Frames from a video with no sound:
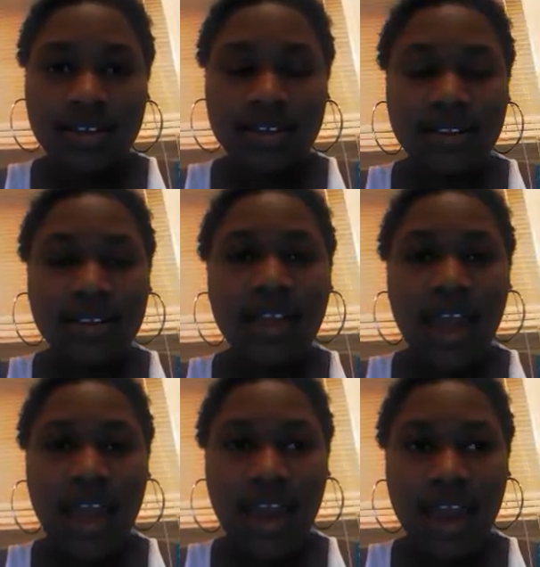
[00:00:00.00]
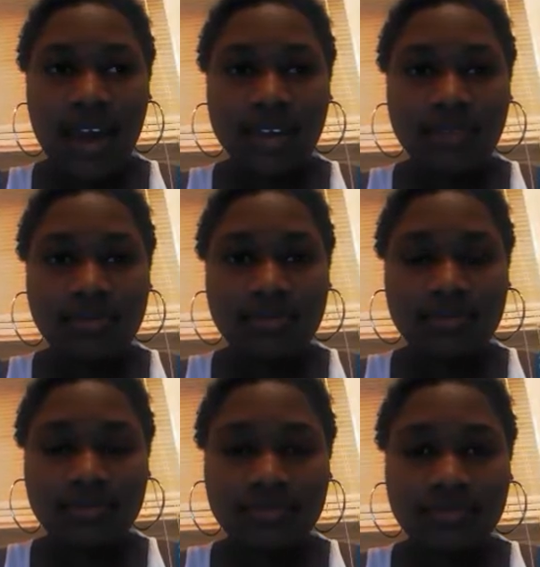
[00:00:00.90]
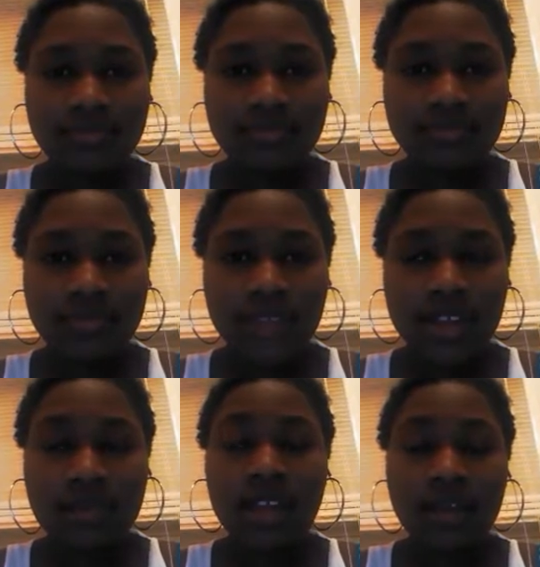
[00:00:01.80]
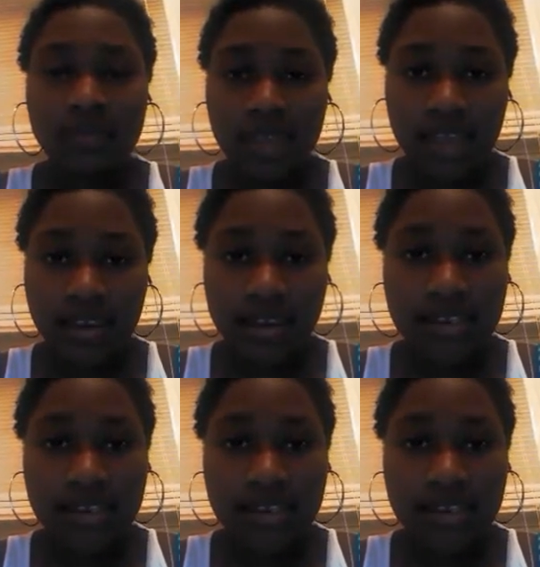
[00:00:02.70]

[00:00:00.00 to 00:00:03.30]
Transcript: look at a black man as